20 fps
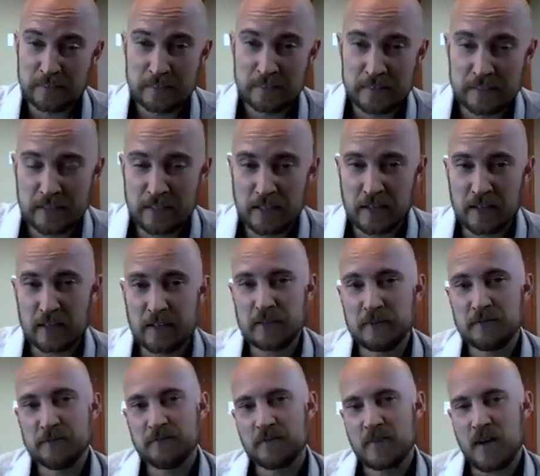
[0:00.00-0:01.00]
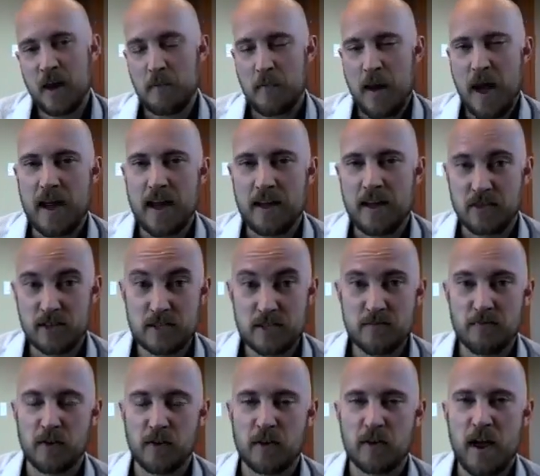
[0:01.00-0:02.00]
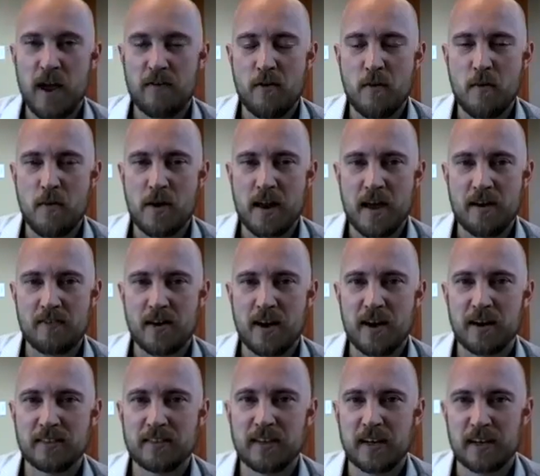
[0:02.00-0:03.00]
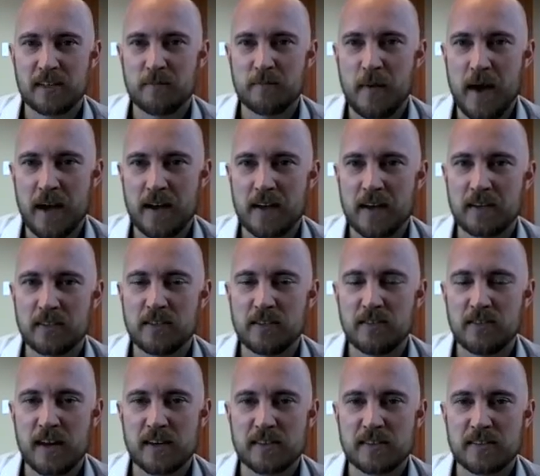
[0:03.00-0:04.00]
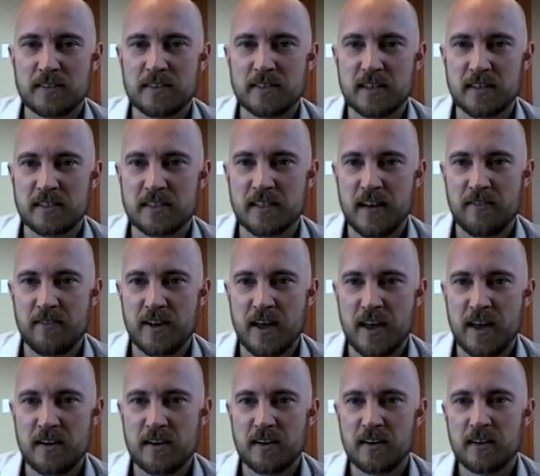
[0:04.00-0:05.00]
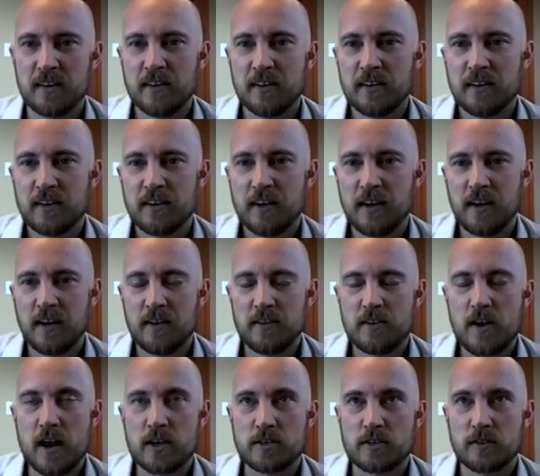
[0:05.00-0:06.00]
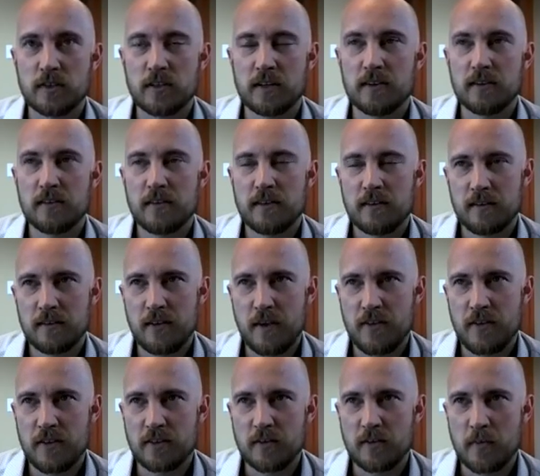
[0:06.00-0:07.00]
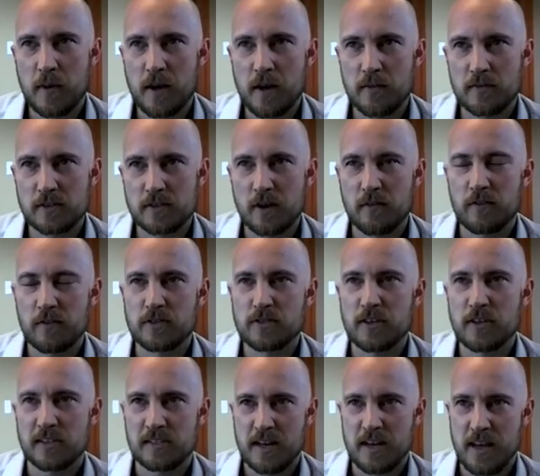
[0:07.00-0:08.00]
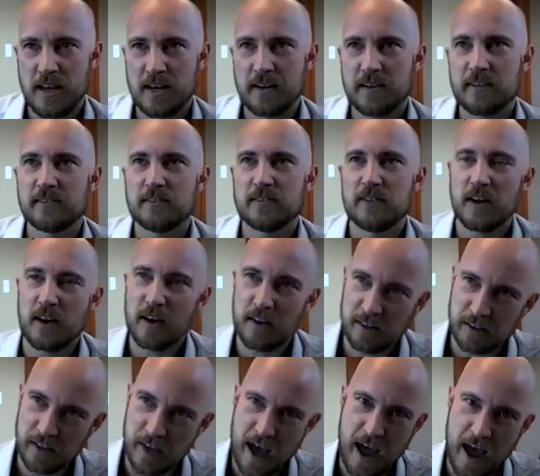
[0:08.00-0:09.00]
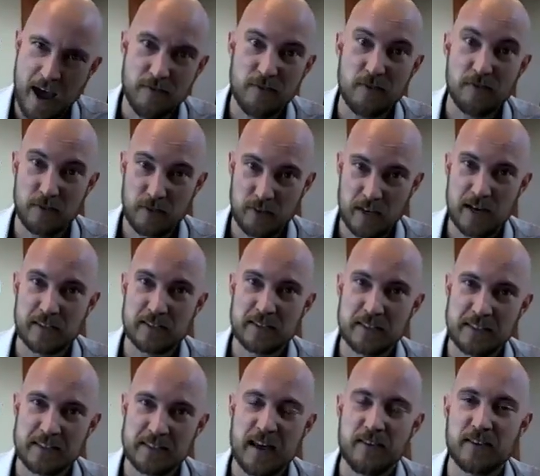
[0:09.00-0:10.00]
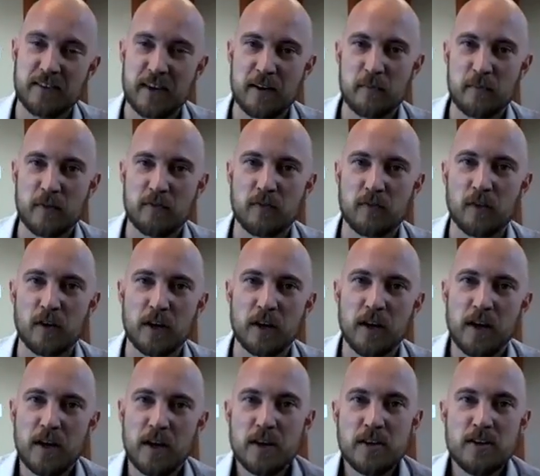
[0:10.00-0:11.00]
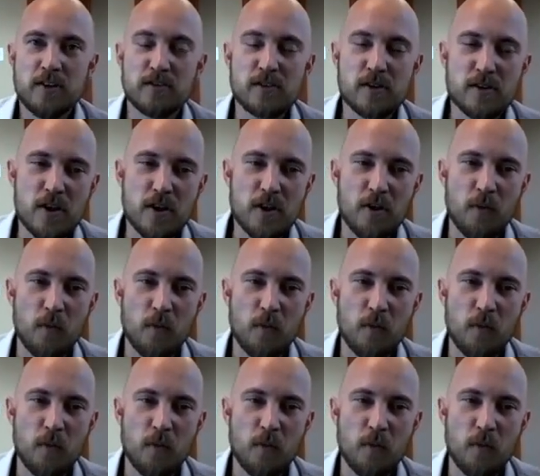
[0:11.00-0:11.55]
So back, and just for everyone to have context, back in 2006, 7, 8, actually, I think the party was over in 2008. Half of 2007 and before, you could go to